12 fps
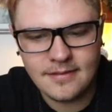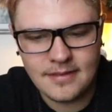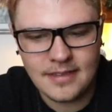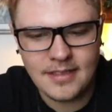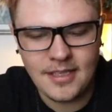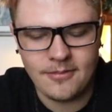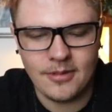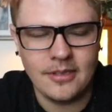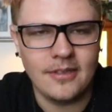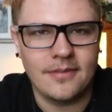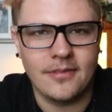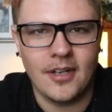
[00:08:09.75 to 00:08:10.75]
That's like
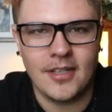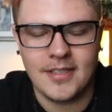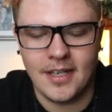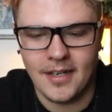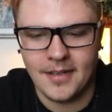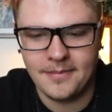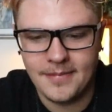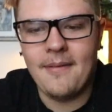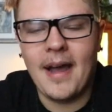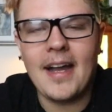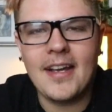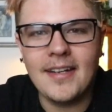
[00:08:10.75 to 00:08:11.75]
really fucked up. I'm
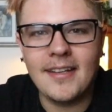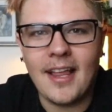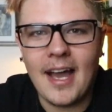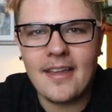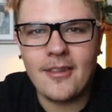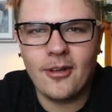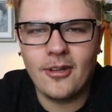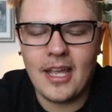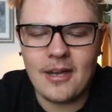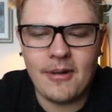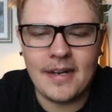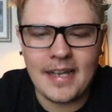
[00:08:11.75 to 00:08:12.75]
not gonna lie though,
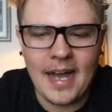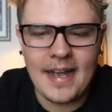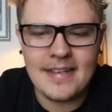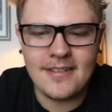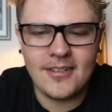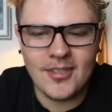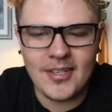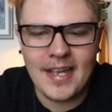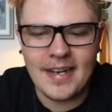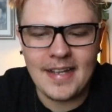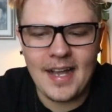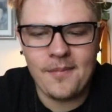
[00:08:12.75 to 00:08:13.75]
like when guys are
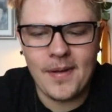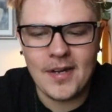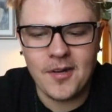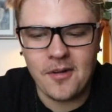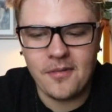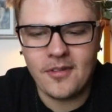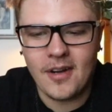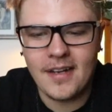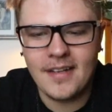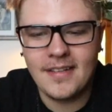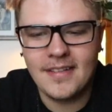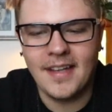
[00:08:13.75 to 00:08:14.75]
hitting on my
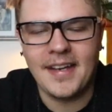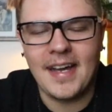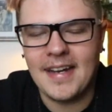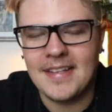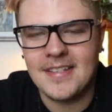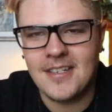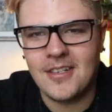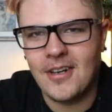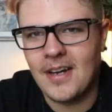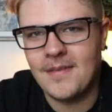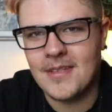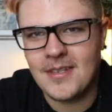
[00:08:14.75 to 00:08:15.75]
girlfriend, like on
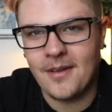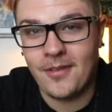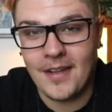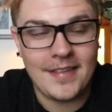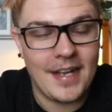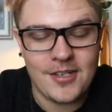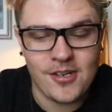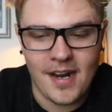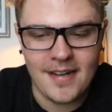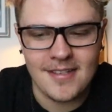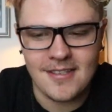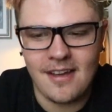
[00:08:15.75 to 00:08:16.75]
Instagram and stuff like that,
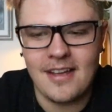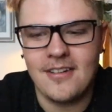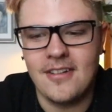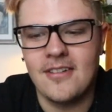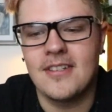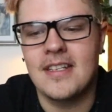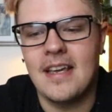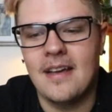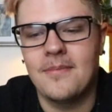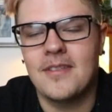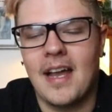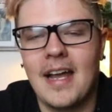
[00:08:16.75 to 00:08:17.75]
trying to slide in her D
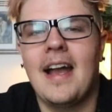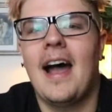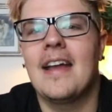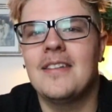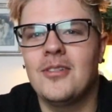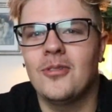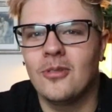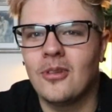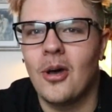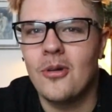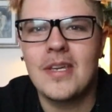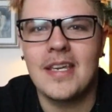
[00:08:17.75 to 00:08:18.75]
Ms, I I do
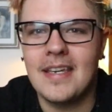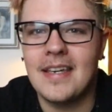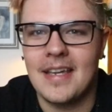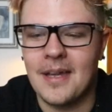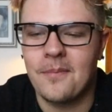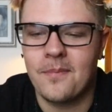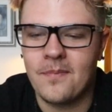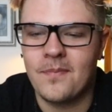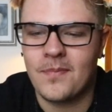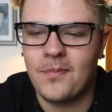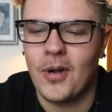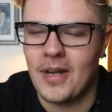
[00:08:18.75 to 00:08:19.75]
low key get
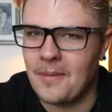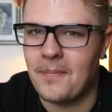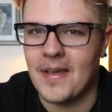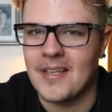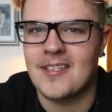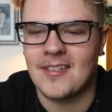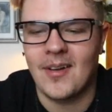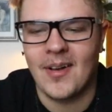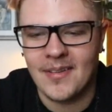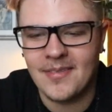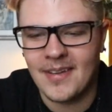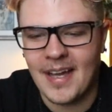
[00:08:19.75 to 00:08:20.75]
pretty pissed
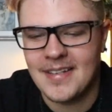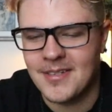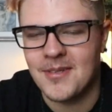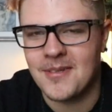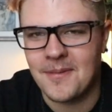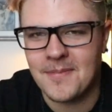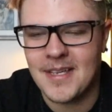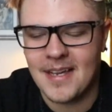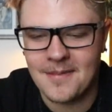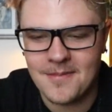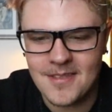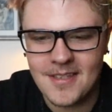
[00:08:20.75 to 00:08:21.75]
off. I do
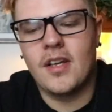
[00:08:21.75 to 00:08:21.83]
sometimes.